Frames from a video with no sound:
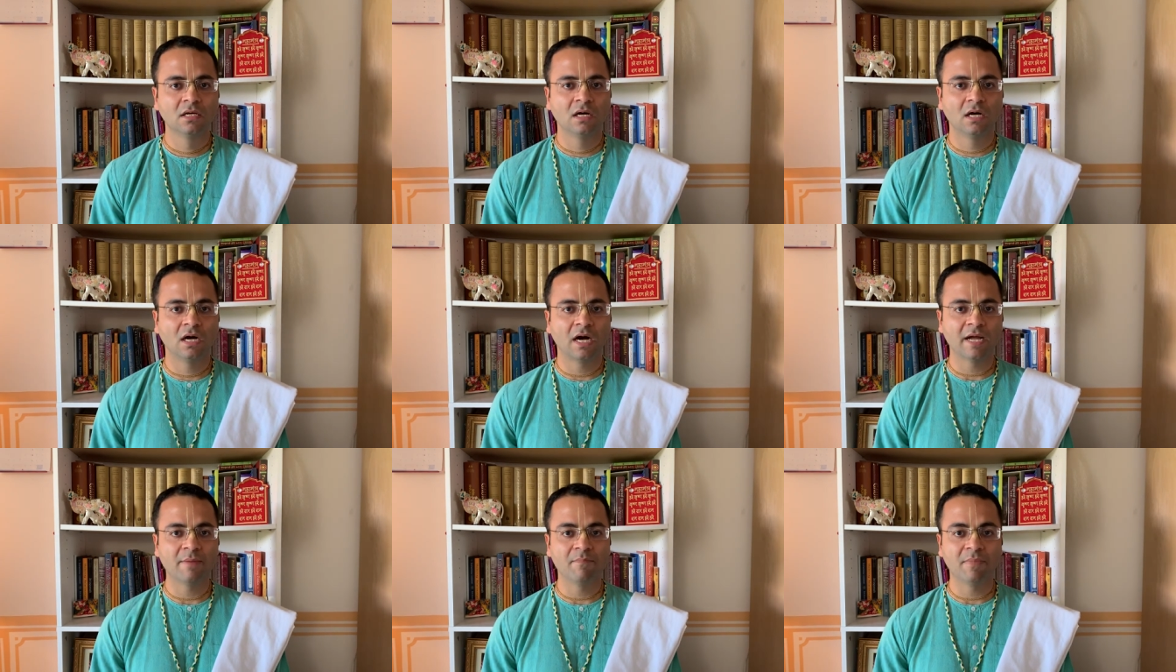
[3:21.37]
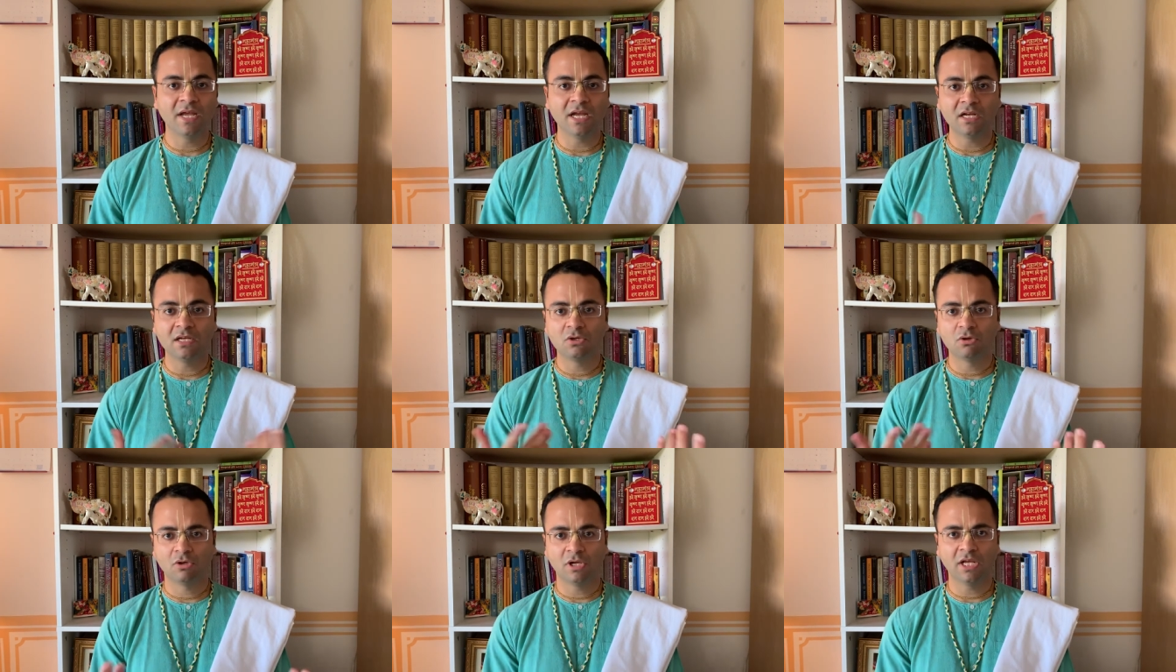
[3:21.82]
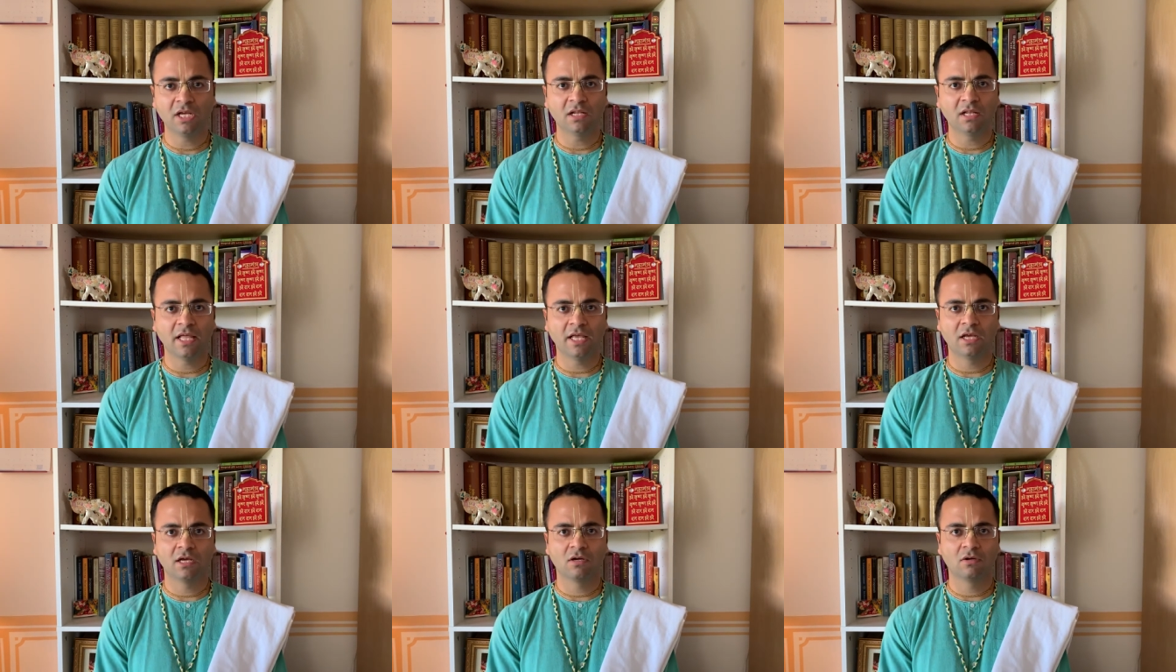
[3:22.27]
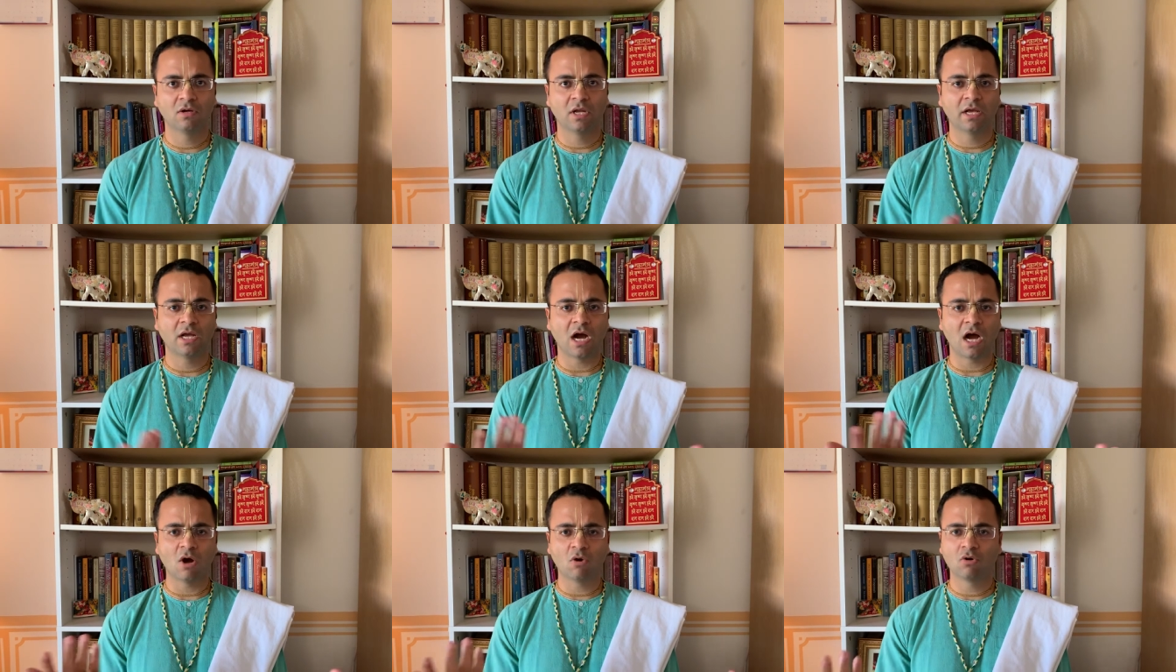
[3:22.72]
I made today, like,
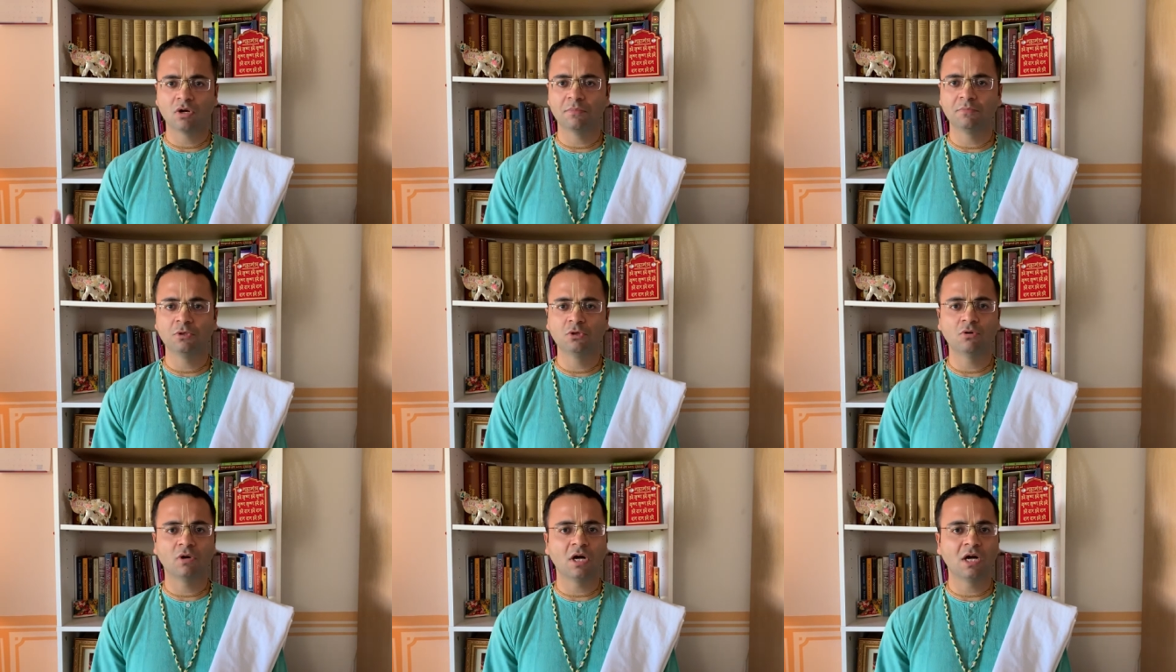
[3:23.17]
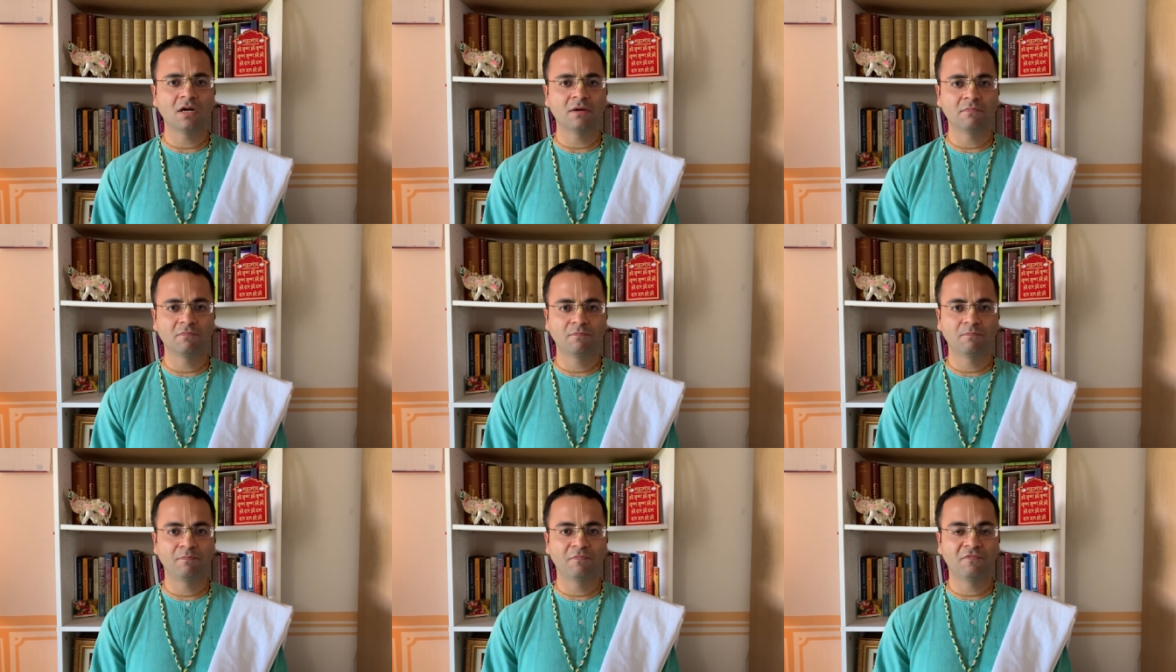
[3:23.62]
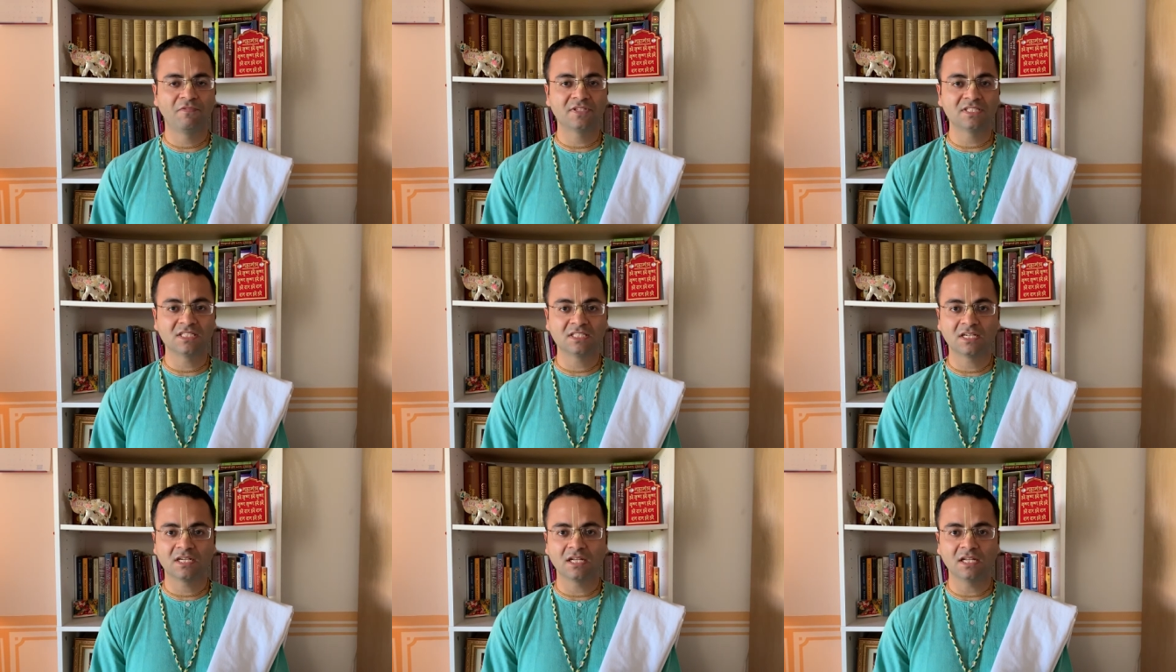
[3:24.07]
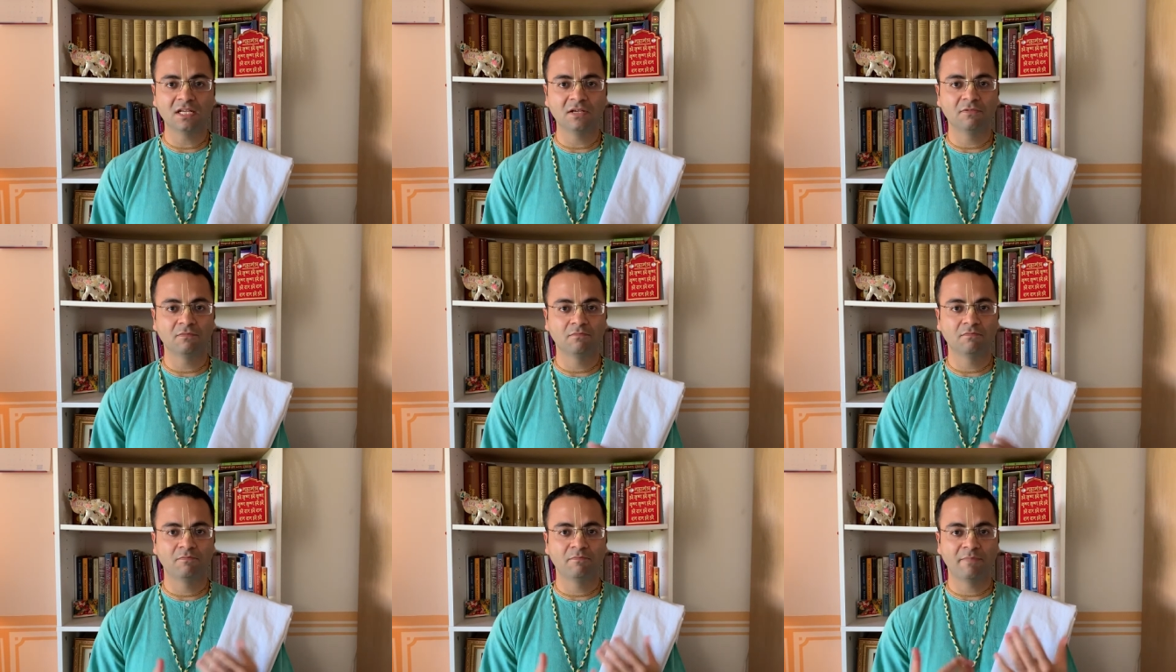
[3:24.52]
like how come you are
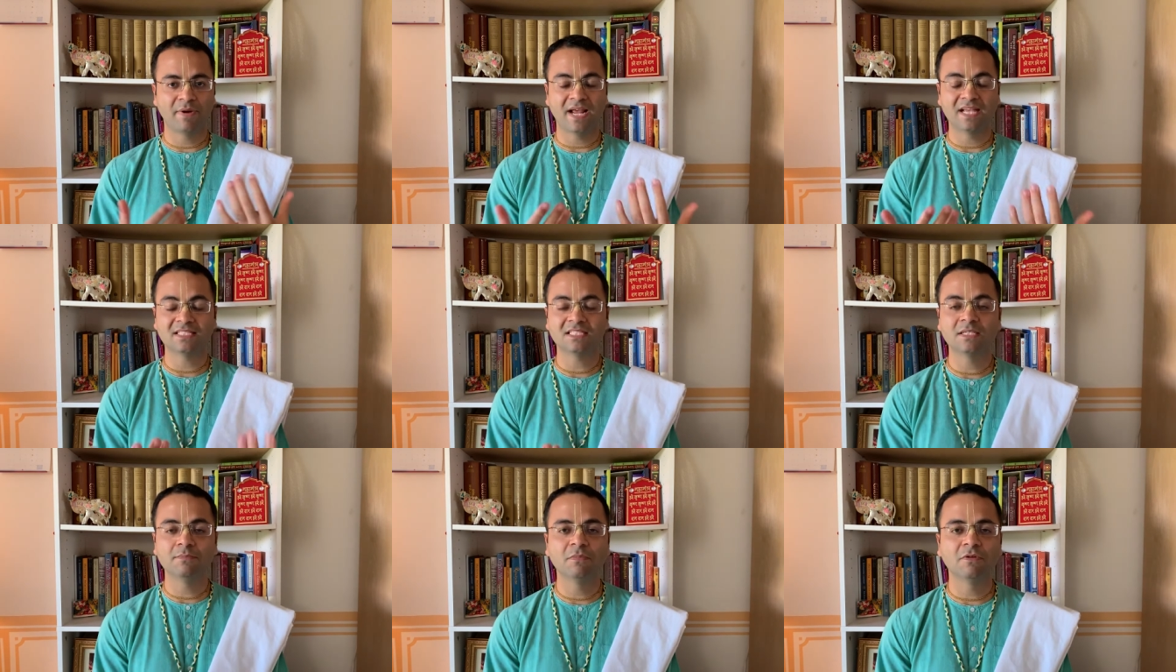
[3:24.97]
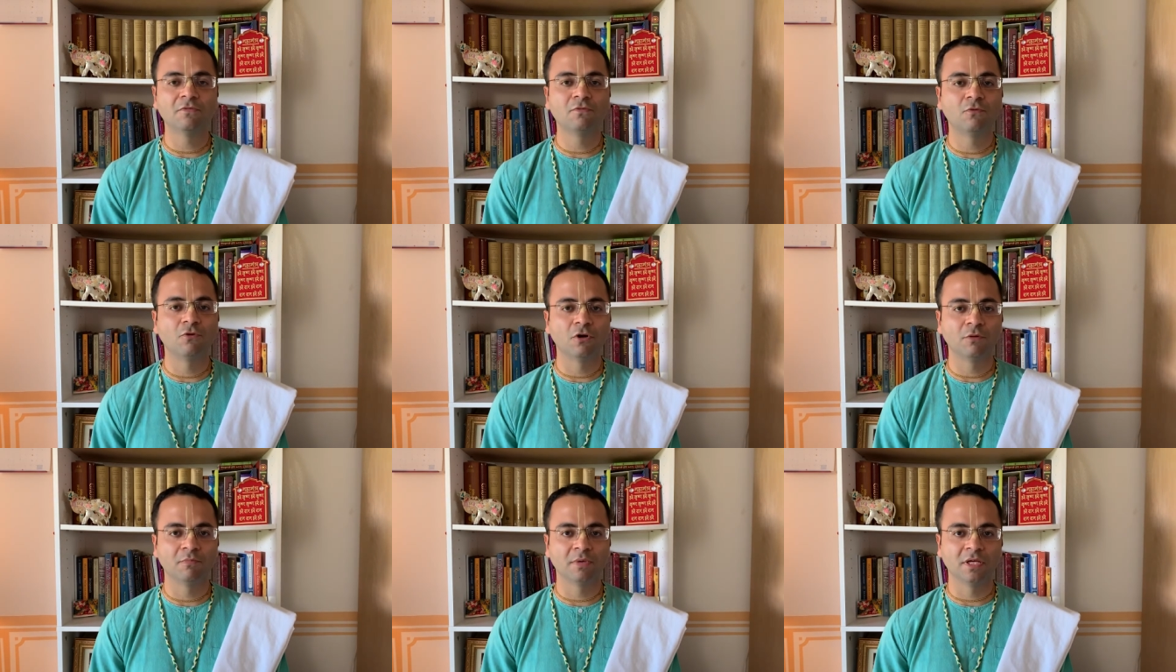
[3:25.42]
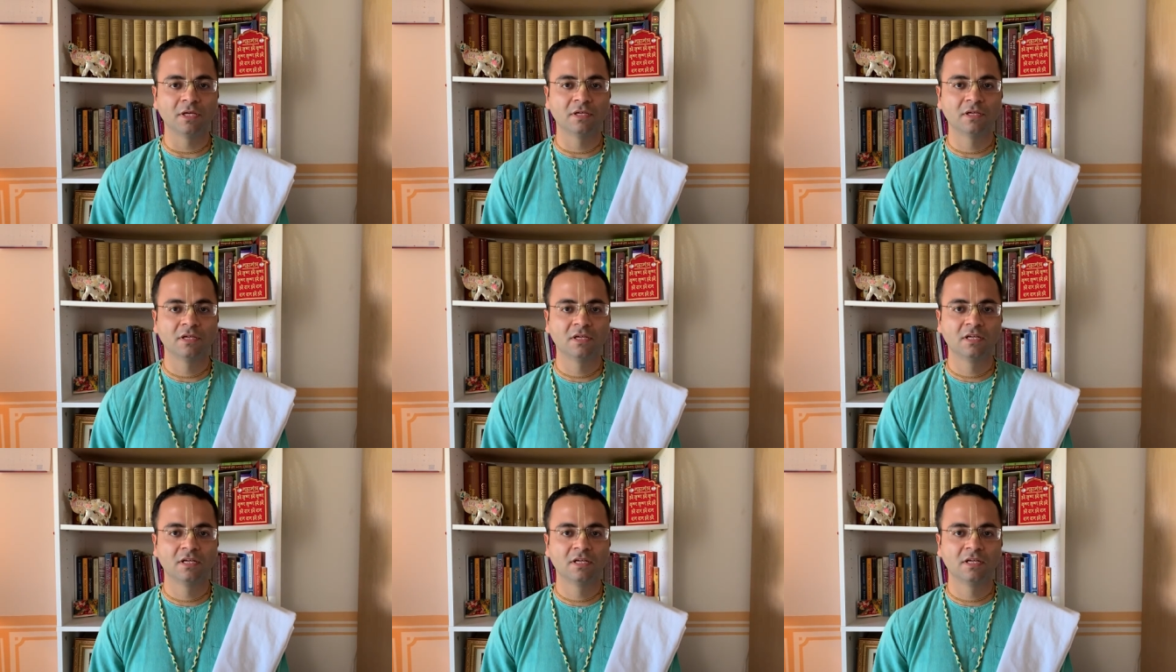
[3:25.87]
physically present before me?